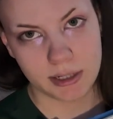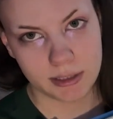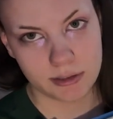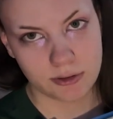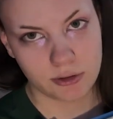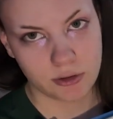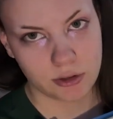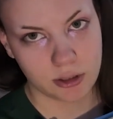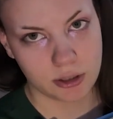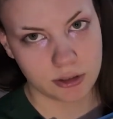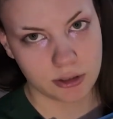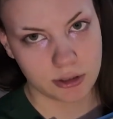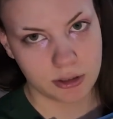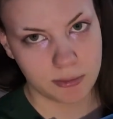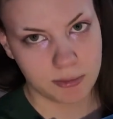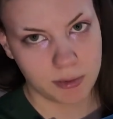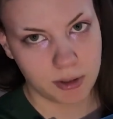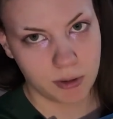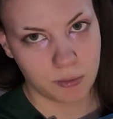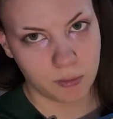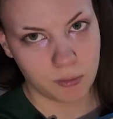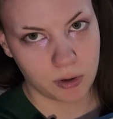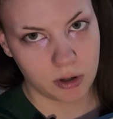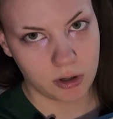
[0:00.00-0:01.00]
starts to
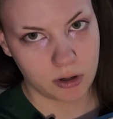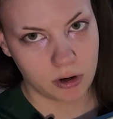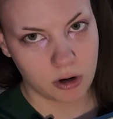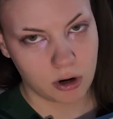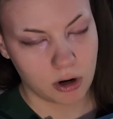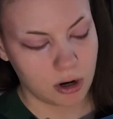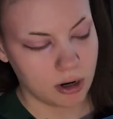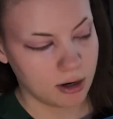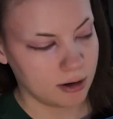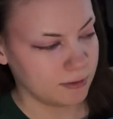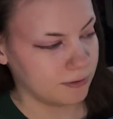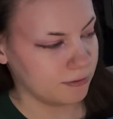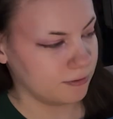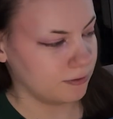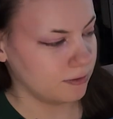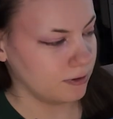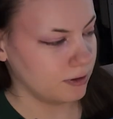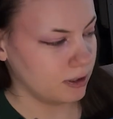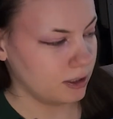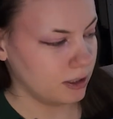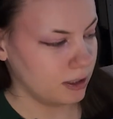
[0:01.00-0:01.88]
be one off